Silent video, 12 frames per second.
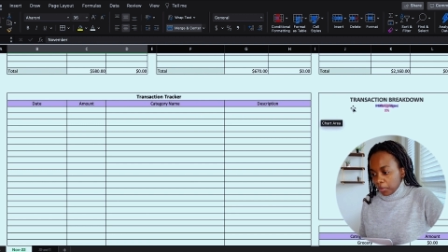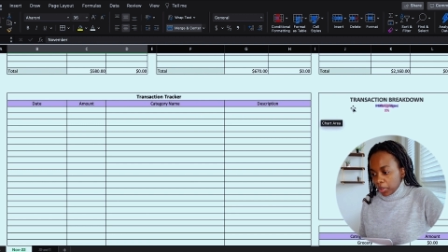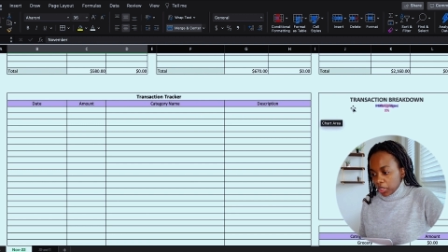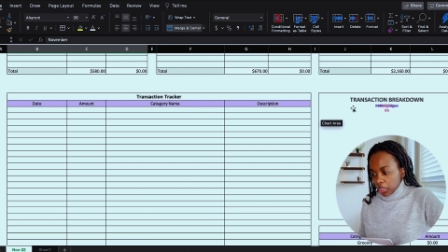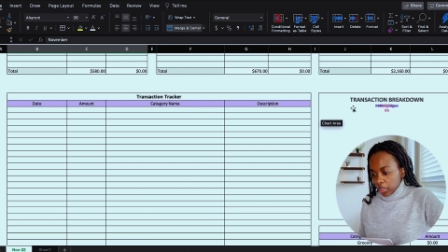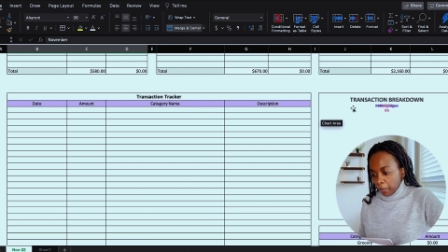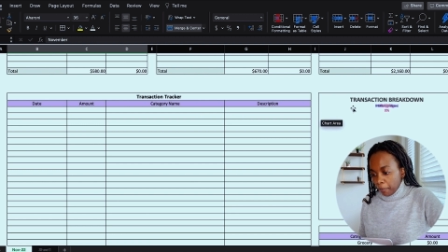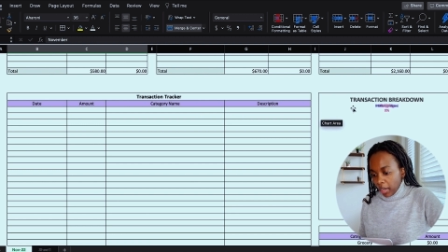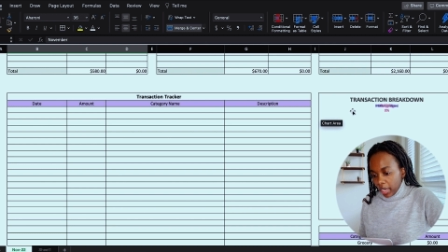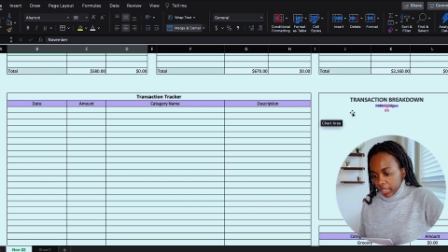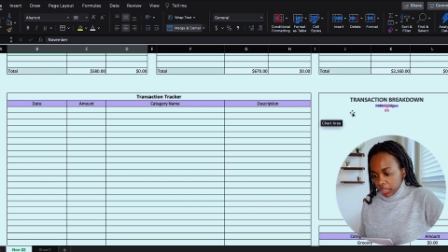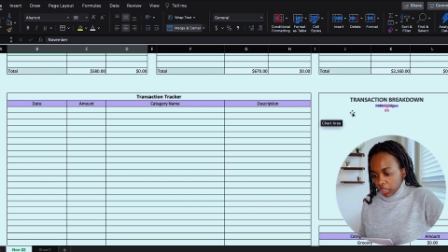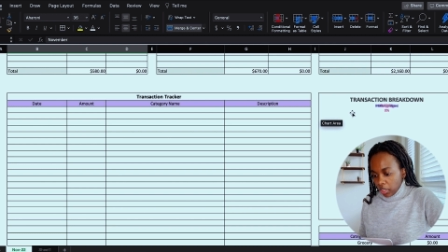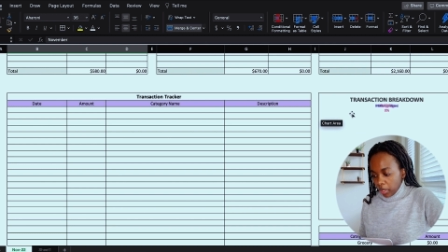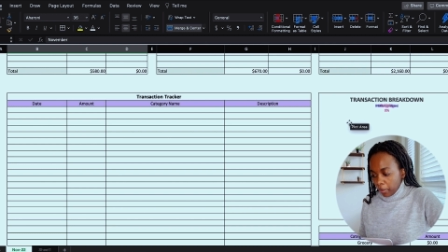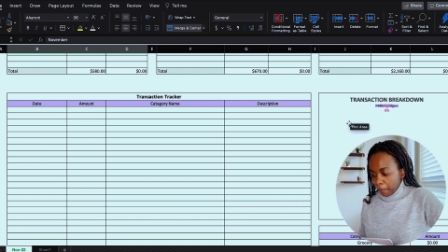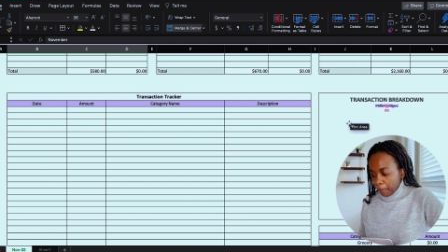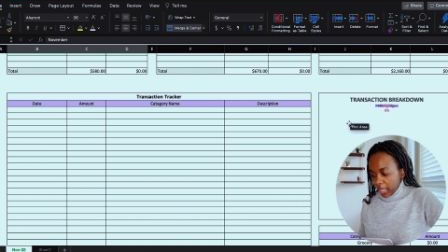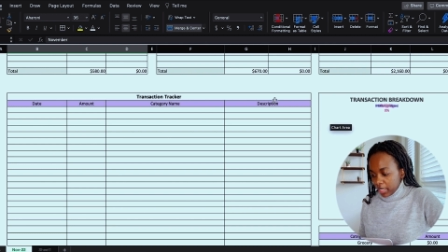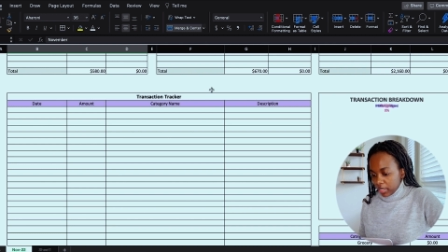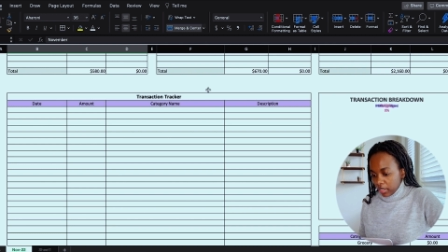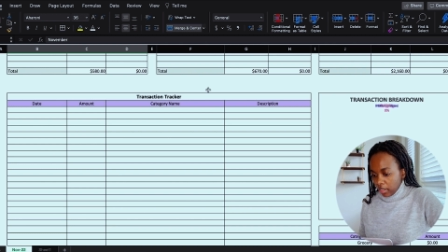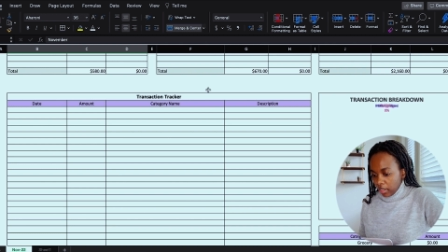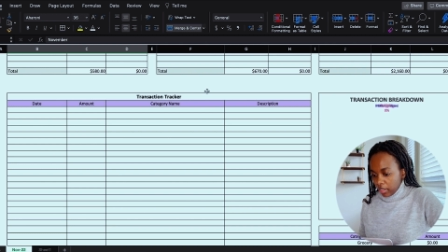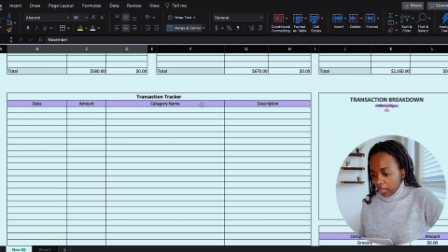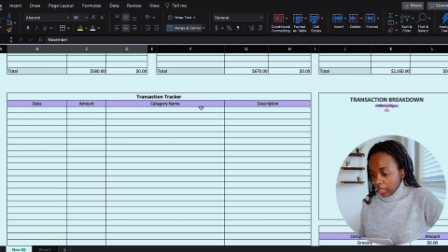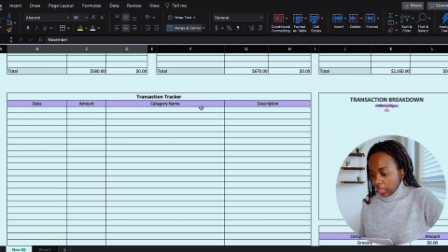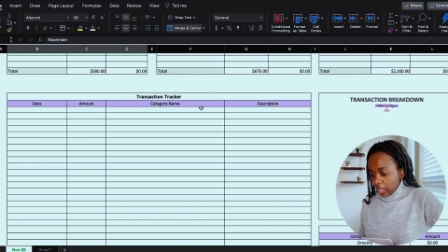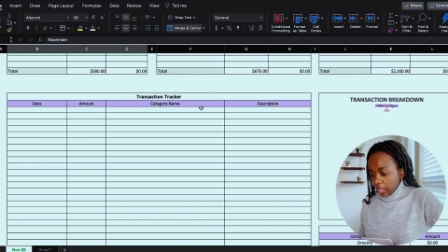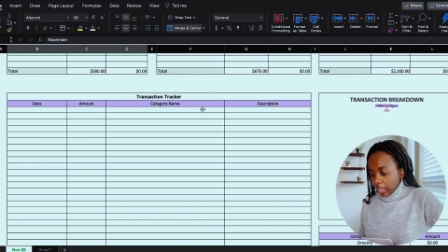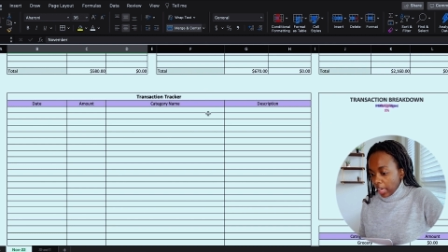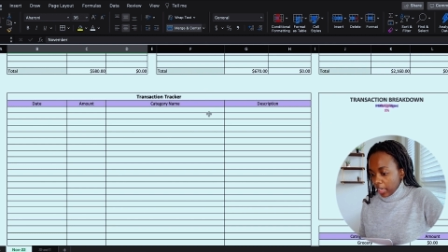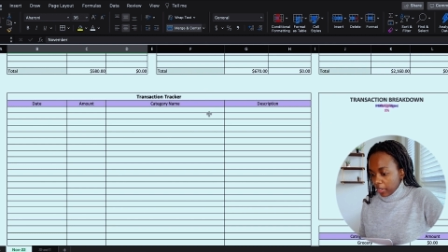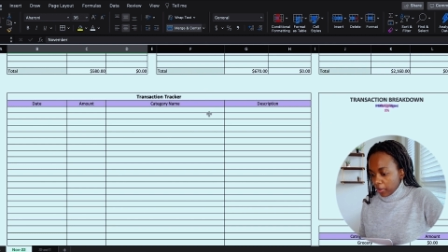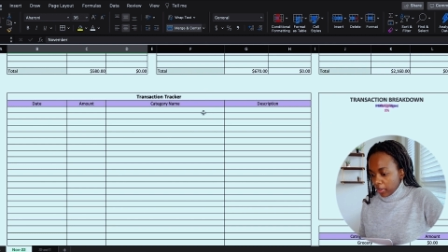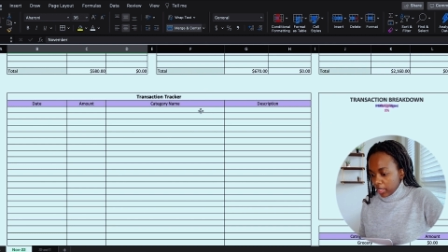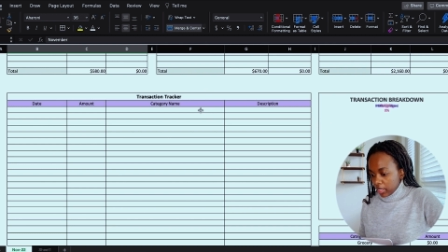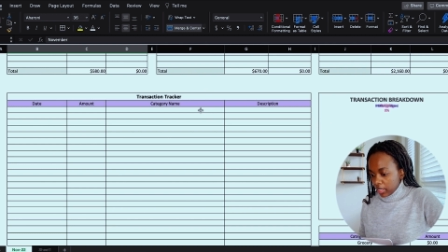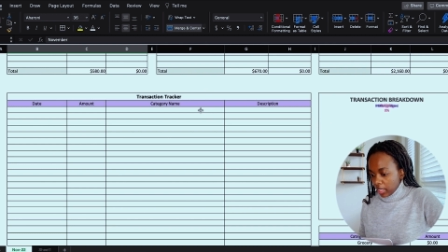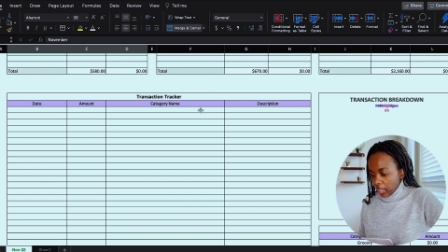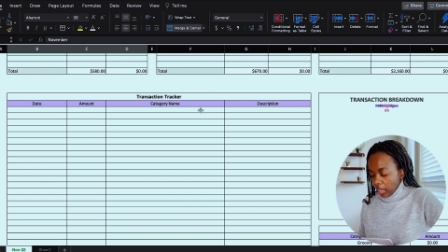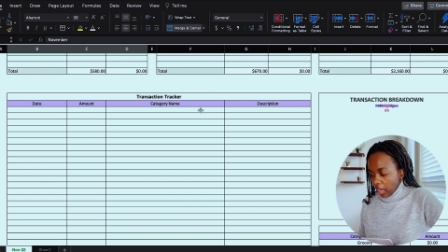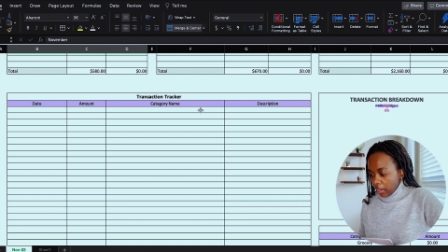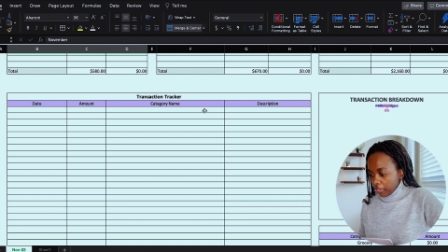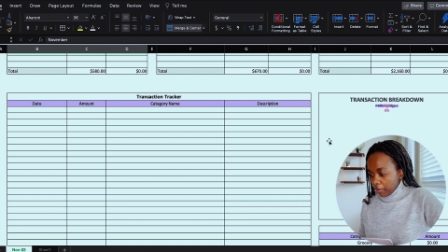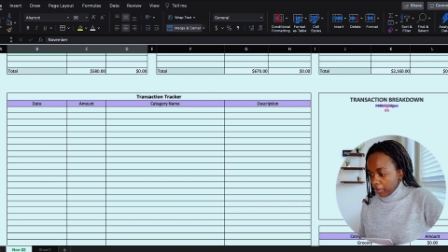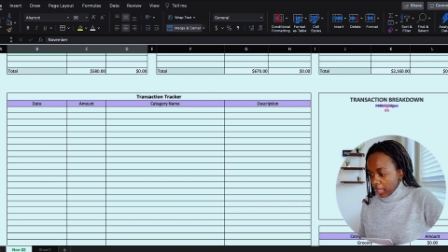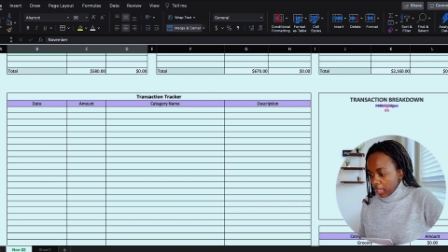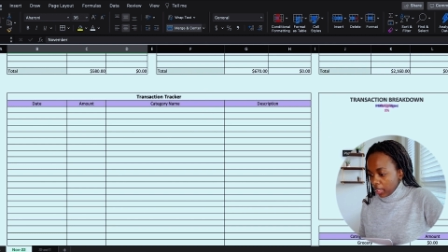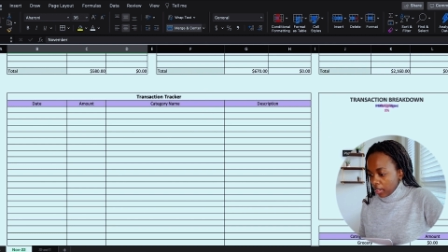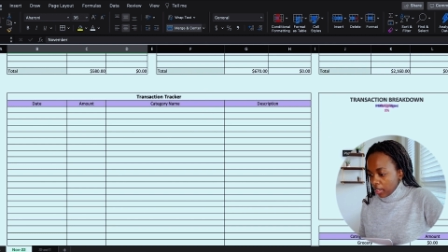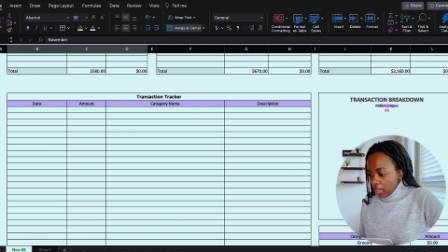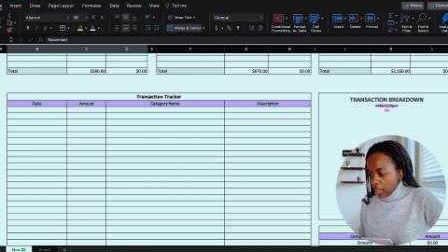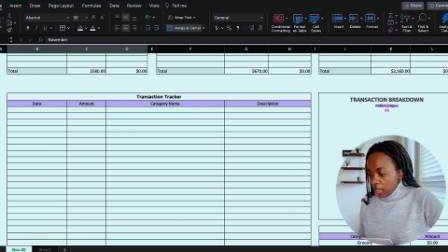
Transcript: which is a pie chart based on the categories that I've made.